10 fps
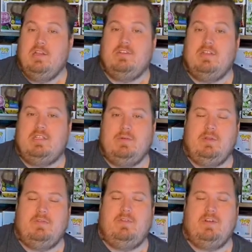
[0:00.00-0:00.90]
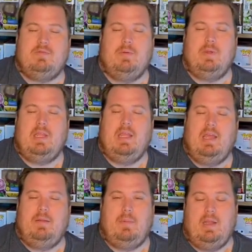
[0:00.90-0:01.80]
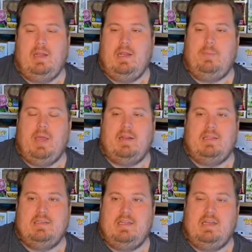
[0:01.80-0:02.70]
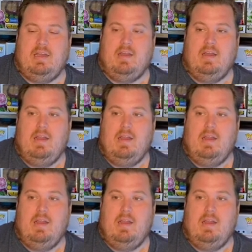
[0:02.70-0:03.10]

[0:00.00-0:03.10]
So let's see what the first one we get. And they pack these in here.